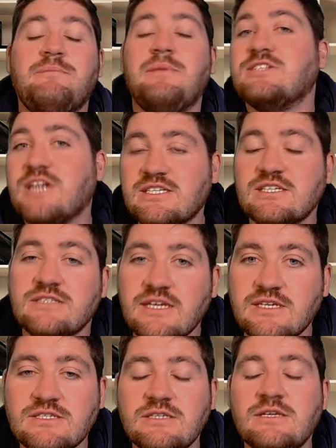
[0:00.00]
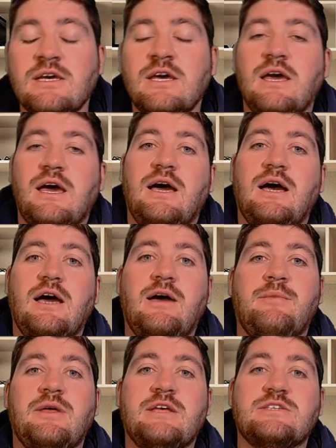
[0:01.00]
Ben-Jason Dixon
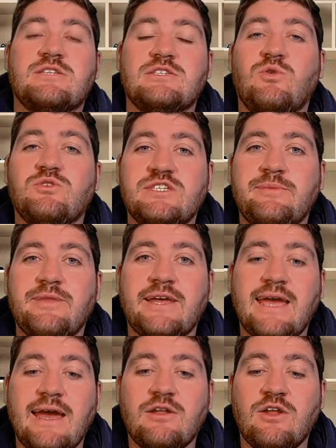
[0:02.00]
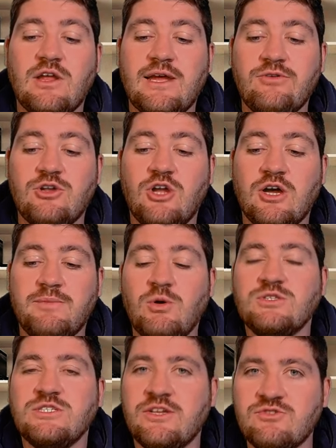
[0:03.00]
um, is, is, also something that can cover lock, But
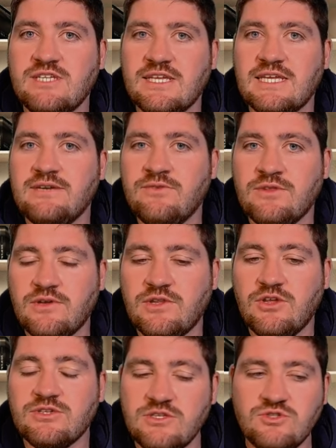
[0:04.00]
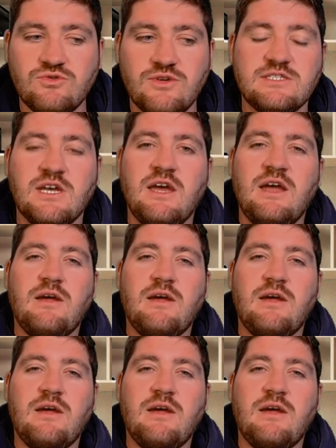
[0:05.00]
also interesting, given the, those injuries,